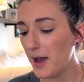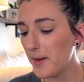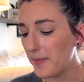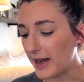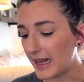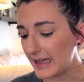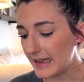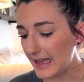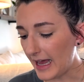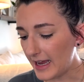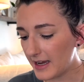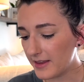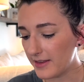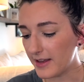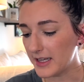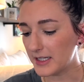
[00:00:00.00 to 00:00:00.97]
but I
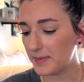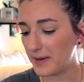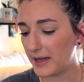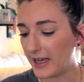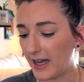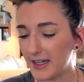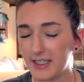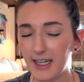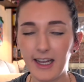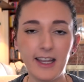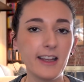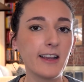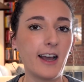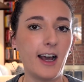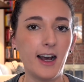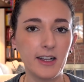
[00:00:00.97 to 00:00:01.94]
like these because I
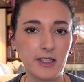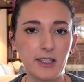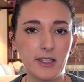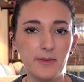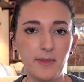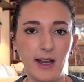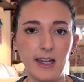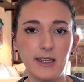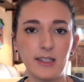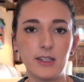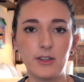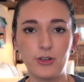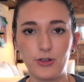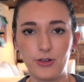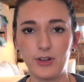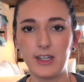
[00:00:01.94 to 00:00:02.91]
can customize
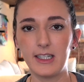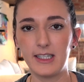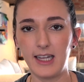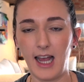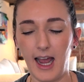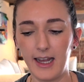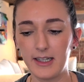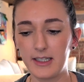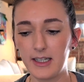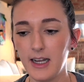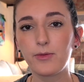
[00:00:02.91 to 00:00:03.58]
the treat size.